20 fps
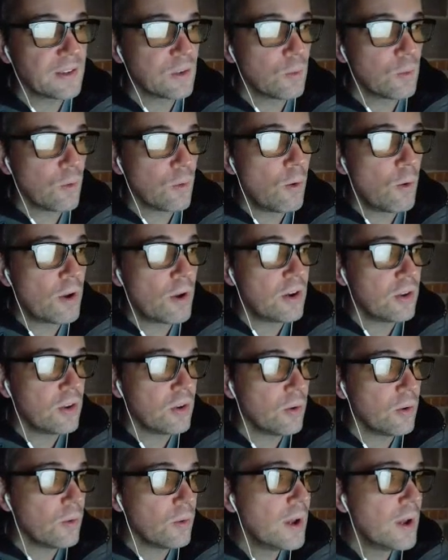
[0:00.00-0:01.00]
So what we're going
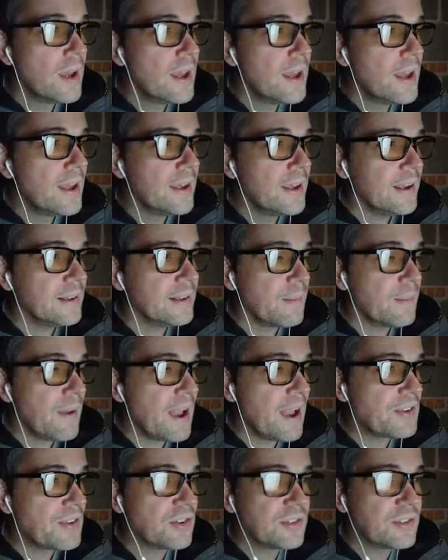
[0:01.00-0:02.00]
to do is
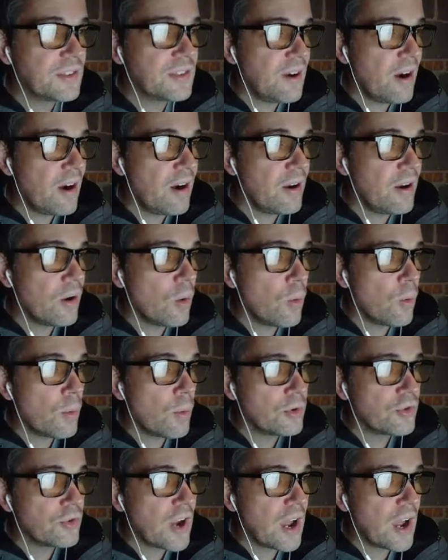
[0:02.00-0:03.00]
imagine a scenario where
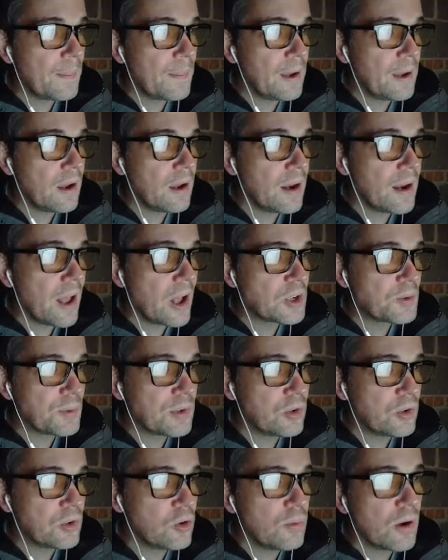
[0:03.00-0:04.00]
we're dropping an Algebra
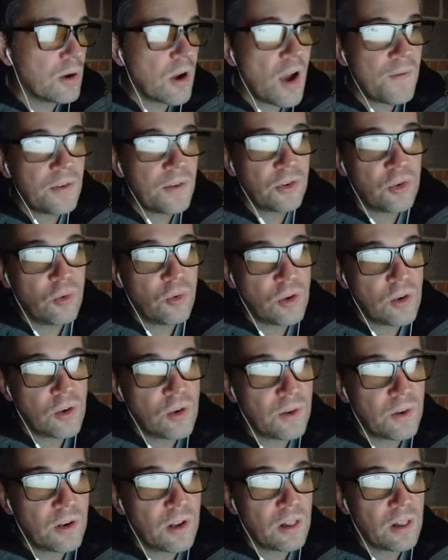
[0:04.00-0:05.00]
2 book off a
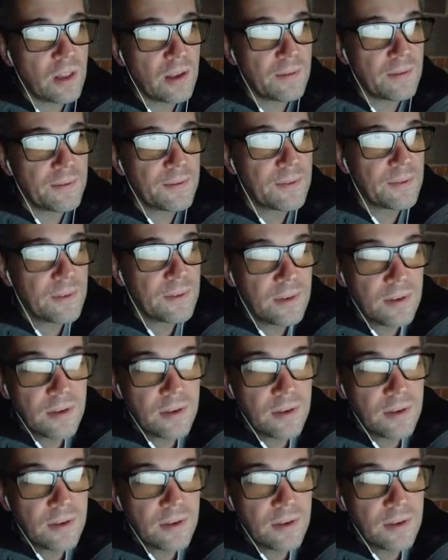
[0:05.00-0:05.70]
200-foot cliff.